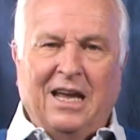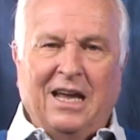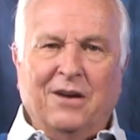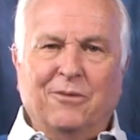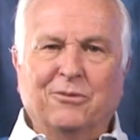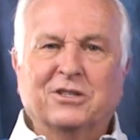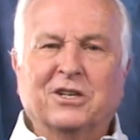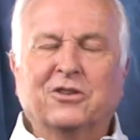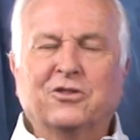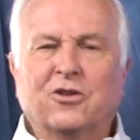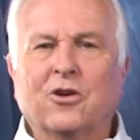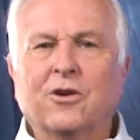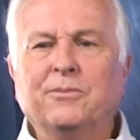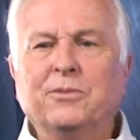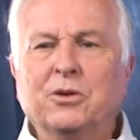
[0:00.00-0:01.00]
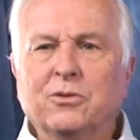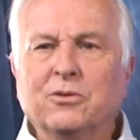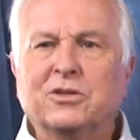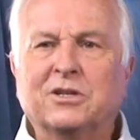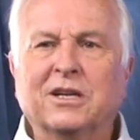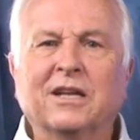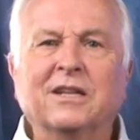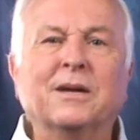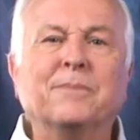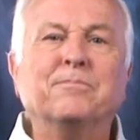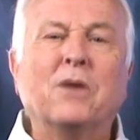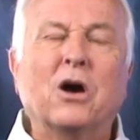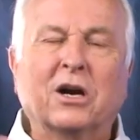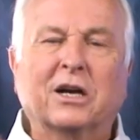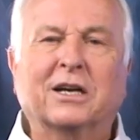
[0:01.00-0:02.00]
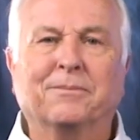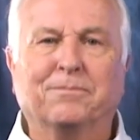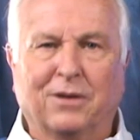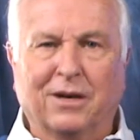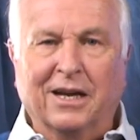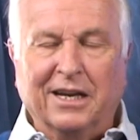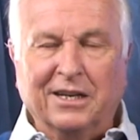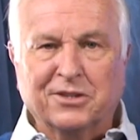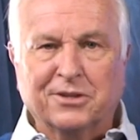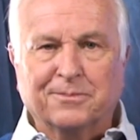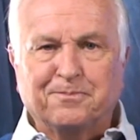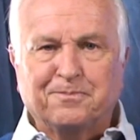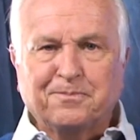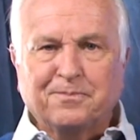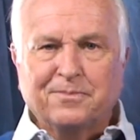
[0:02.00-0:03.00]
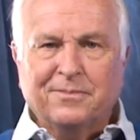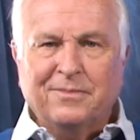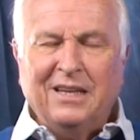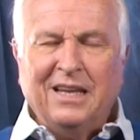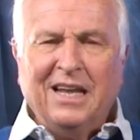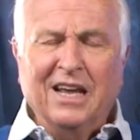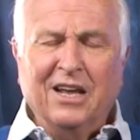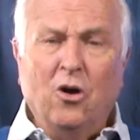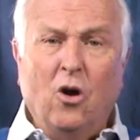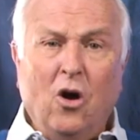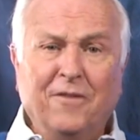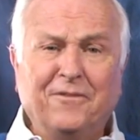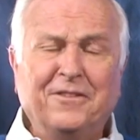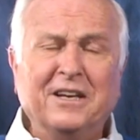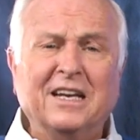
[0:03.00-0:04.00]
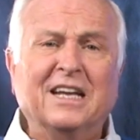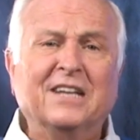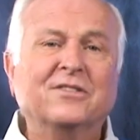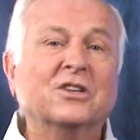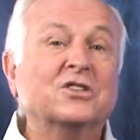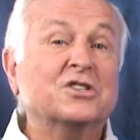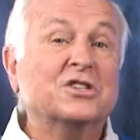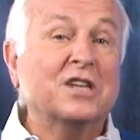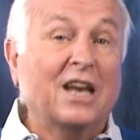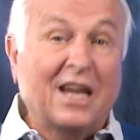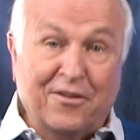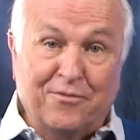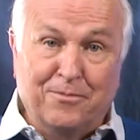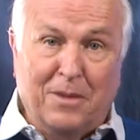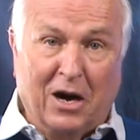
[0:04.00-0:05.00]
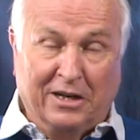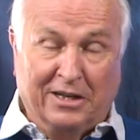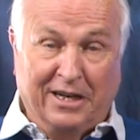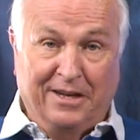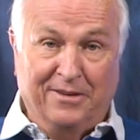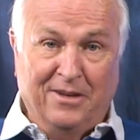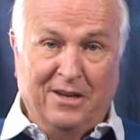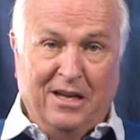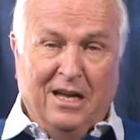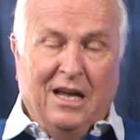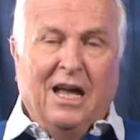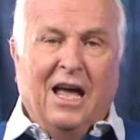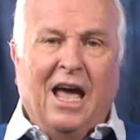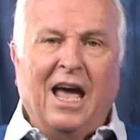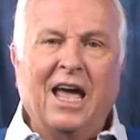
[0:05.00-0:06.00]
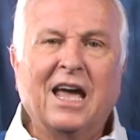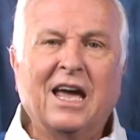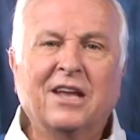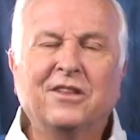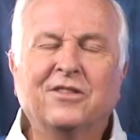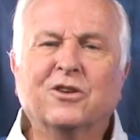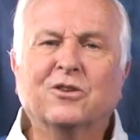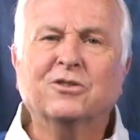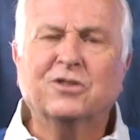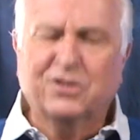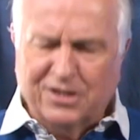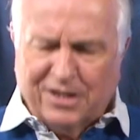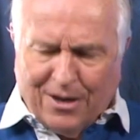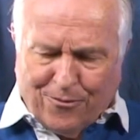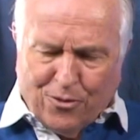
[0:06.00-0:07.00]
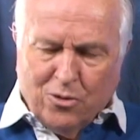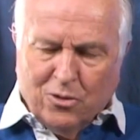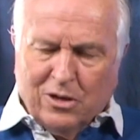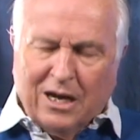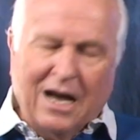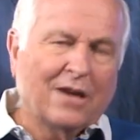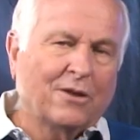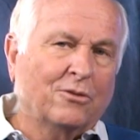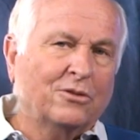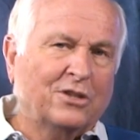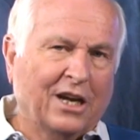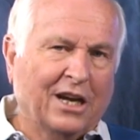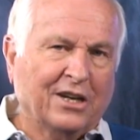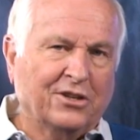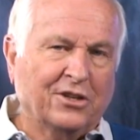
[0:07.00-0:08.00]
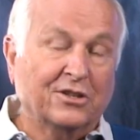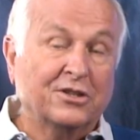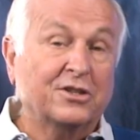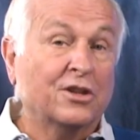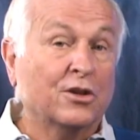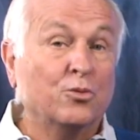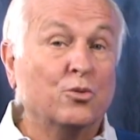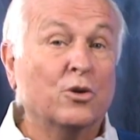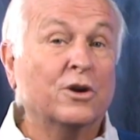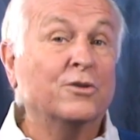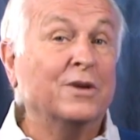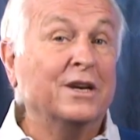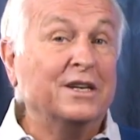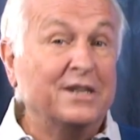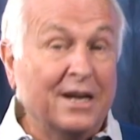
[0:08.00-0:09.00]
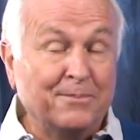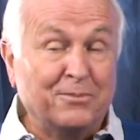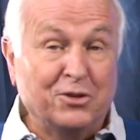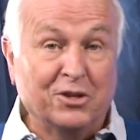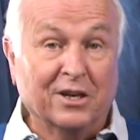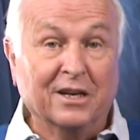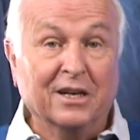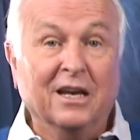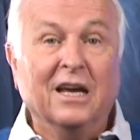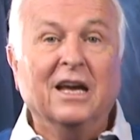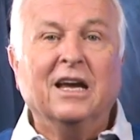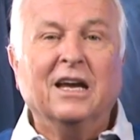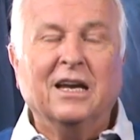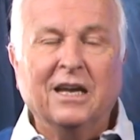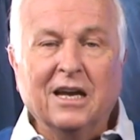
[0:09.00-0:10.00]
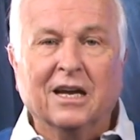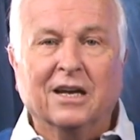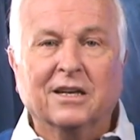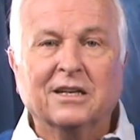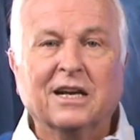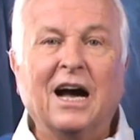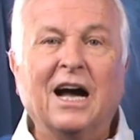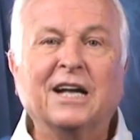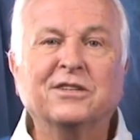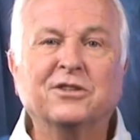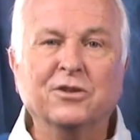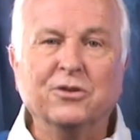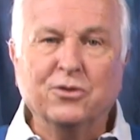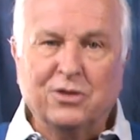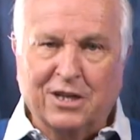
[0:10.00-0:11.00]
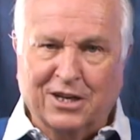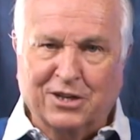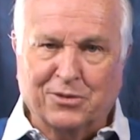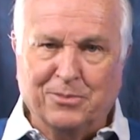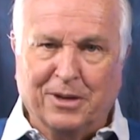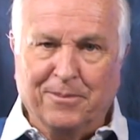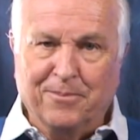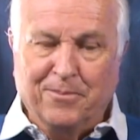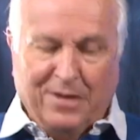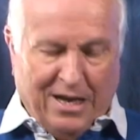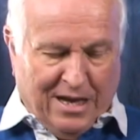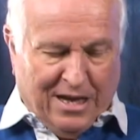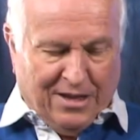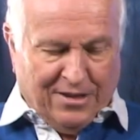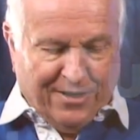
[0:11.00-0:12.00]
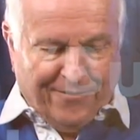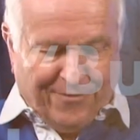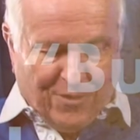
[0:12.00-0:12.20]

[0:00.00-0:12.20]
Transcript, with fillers: it was a term used in the marketplace and often in the slave market. And there's several connotations to the word redemption in God's New Testament. The